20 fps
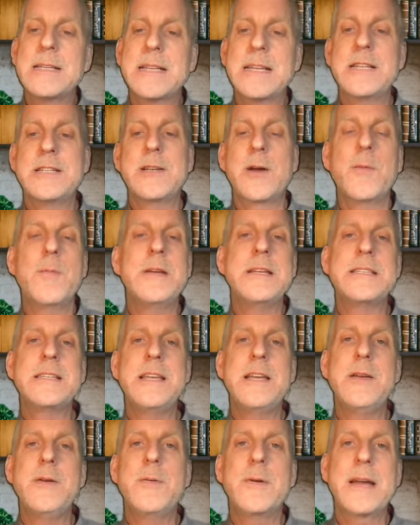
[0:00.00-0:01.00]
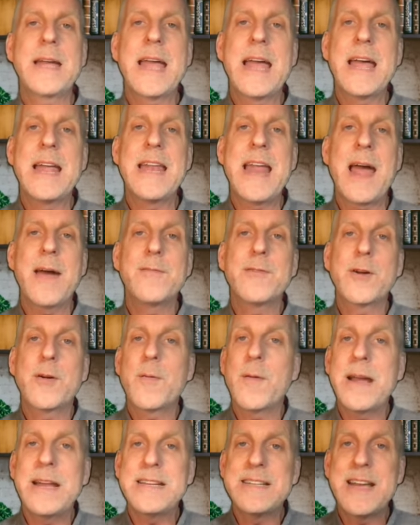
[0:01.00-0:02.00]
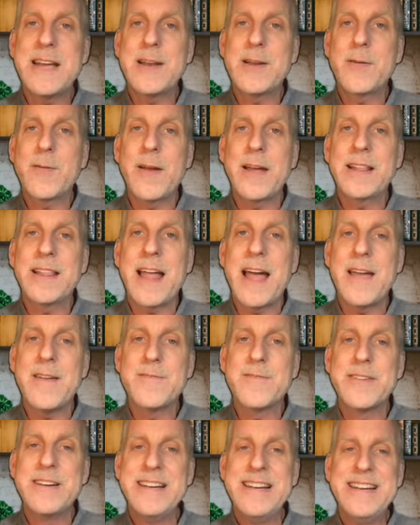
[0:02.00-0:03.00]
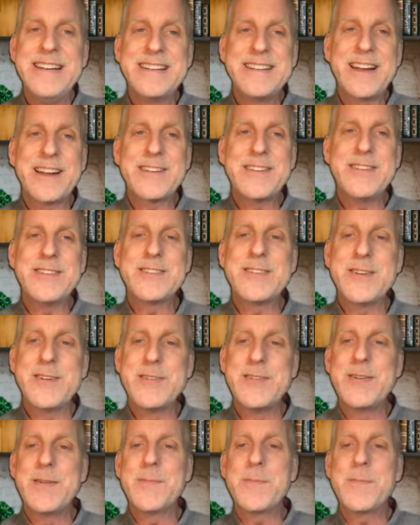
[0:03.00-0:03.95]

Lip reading: Until we see you again, have a great day and a great life. Talk to you soon.